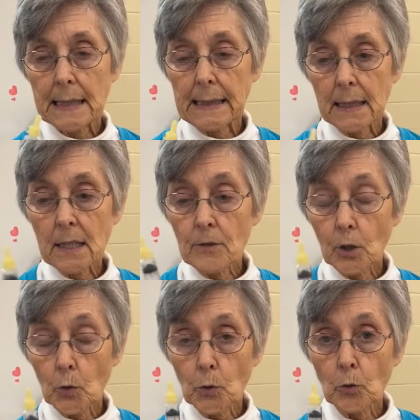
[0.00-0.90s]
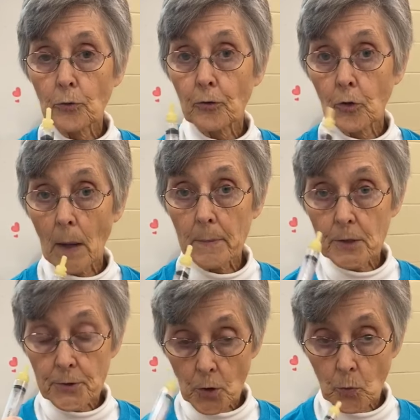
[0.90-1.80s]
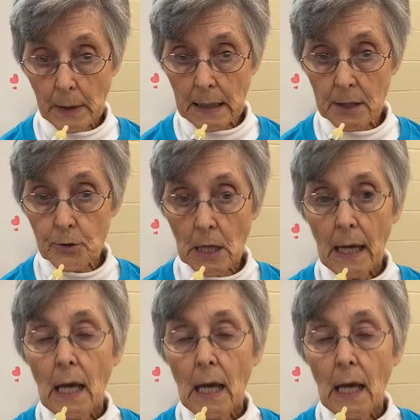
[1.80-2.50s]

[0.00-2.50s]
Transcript: getting the gruel from the syringe